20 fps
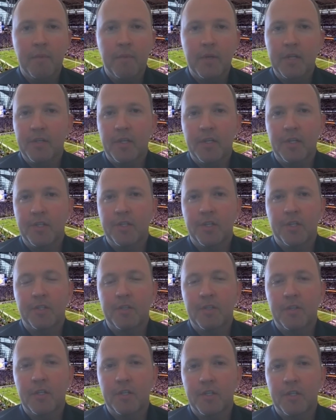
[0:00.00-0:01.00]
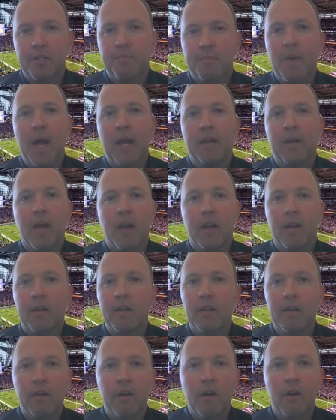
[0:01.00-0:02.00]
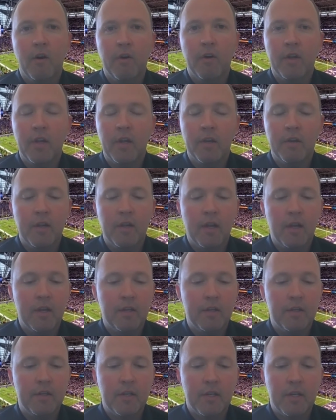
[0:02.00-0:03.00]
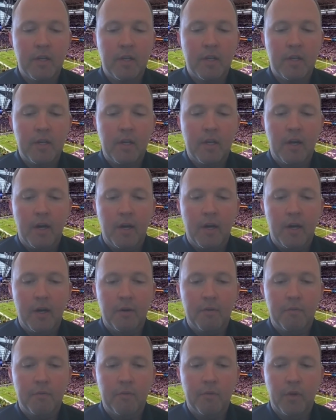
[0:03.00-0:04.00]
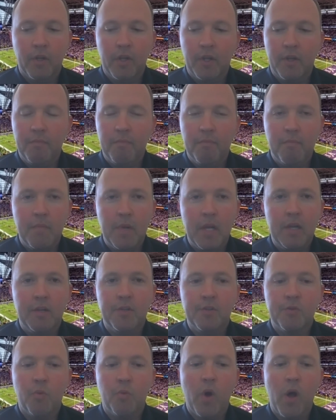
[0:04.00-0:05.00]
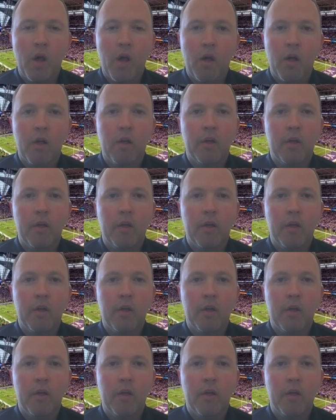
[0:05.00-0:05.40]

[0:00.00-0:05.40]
he's just magnetic, and really means well